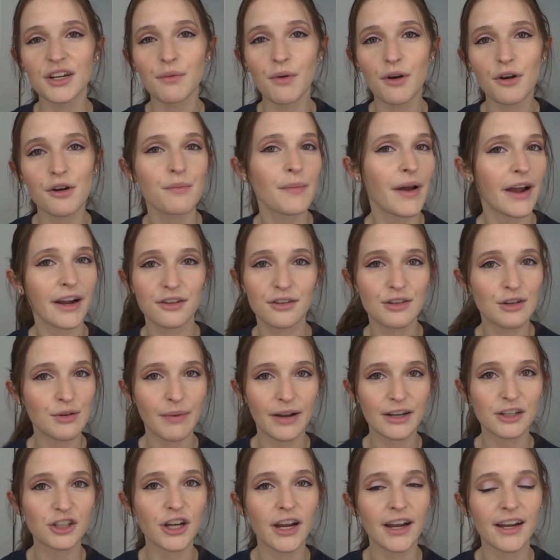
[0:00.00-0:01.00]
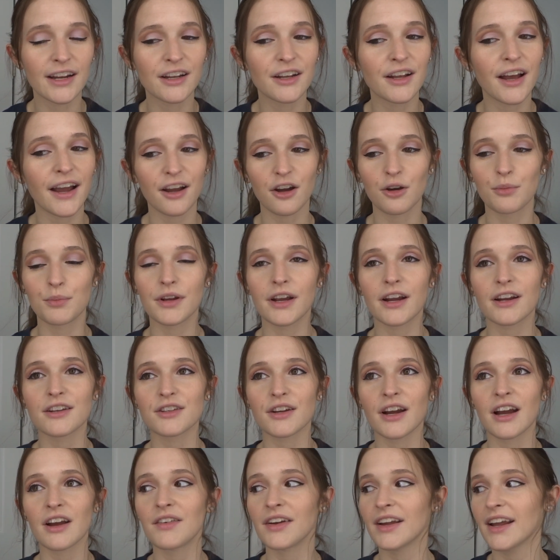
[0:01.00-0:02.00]
Welcome back to my channel. I hope you guys are
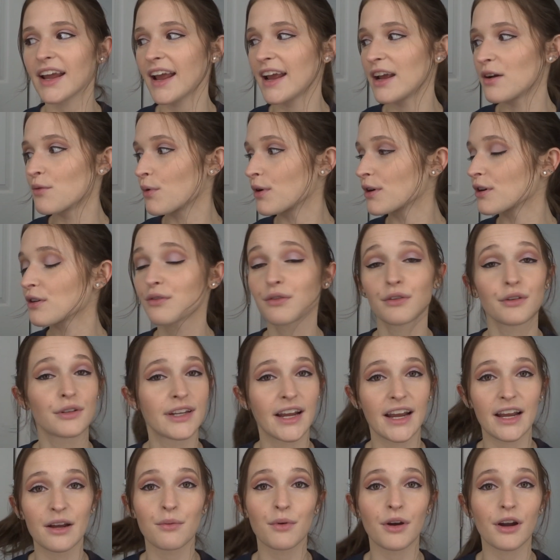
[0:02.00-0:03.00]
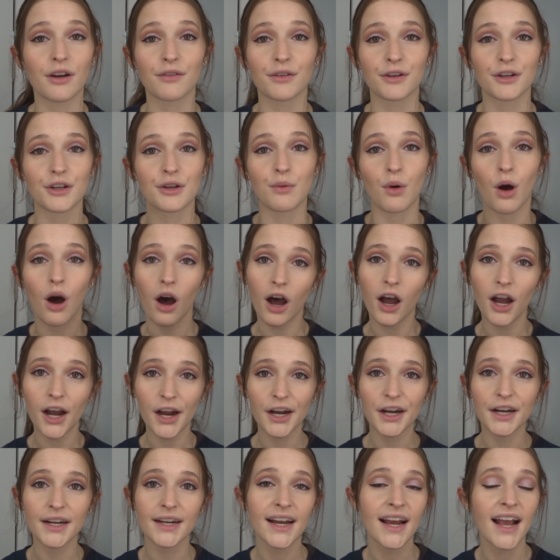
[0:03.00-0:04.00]
having a wonderful day wherever you
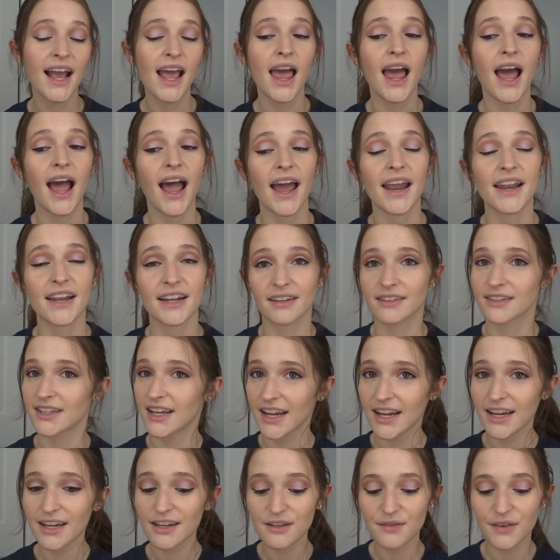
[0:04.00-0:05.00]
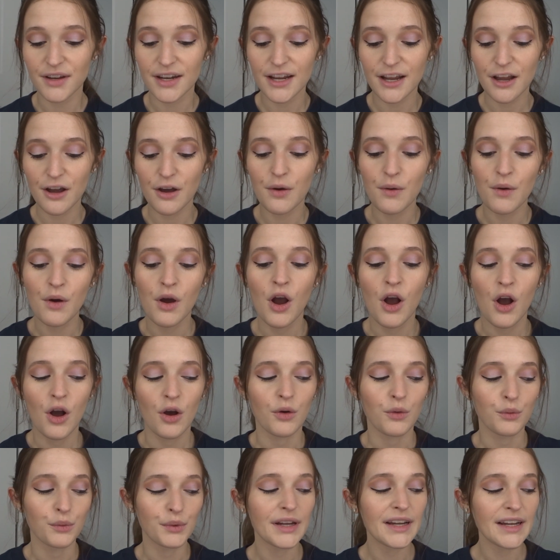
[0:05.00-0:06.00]
are. And in today's video,
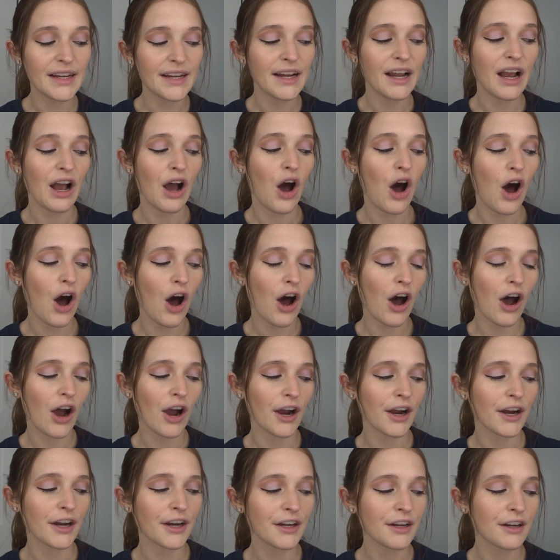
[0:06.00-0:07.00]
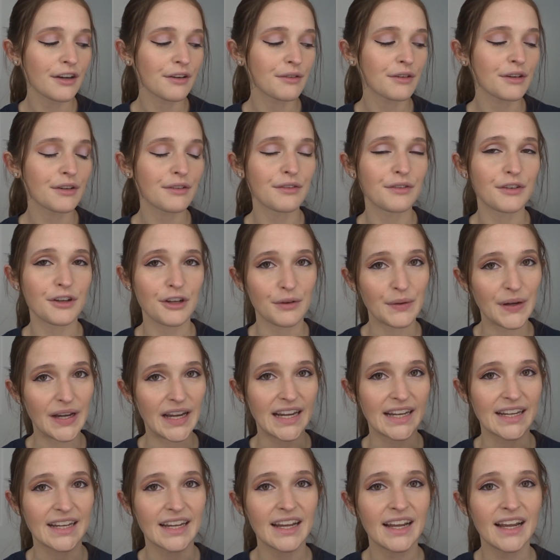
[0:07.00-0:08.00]
we are
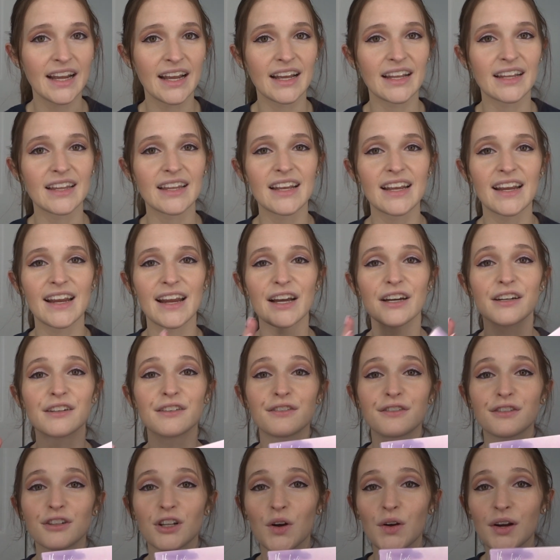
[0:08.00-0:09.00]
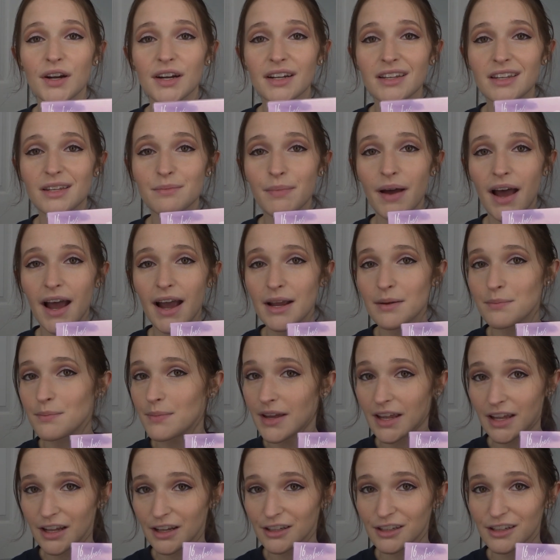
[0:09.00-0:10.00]
reviewing the Florence By
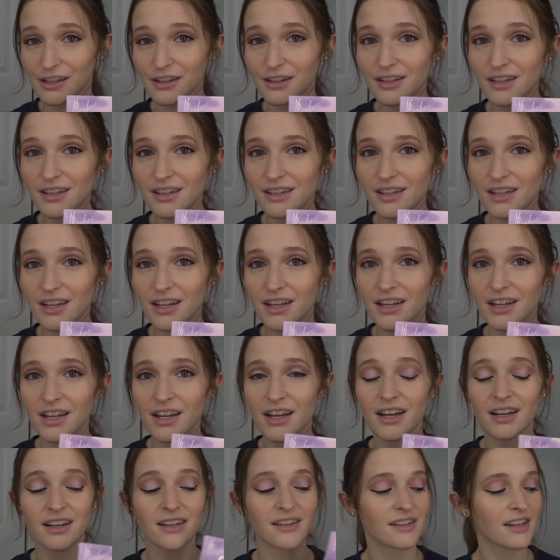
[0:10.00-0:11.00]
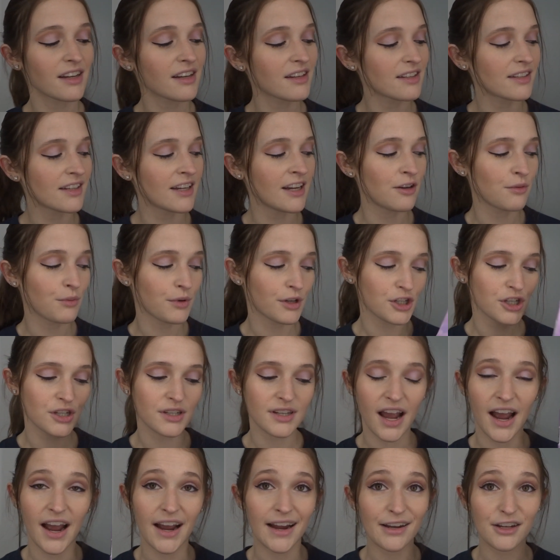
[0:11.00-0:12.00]
Mills 16 Wishes
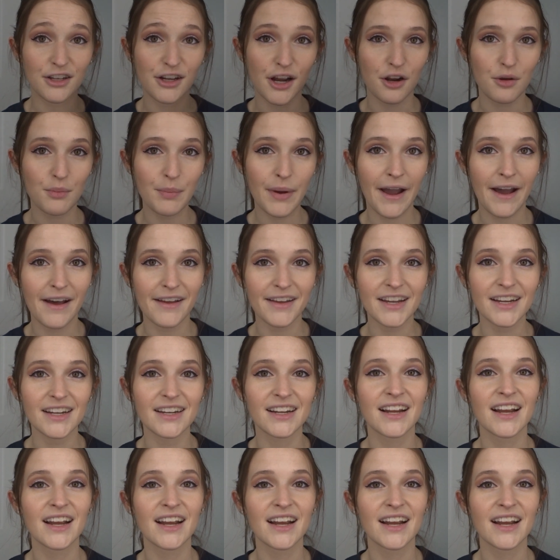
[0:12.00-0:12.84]
Eyeshadow Palette.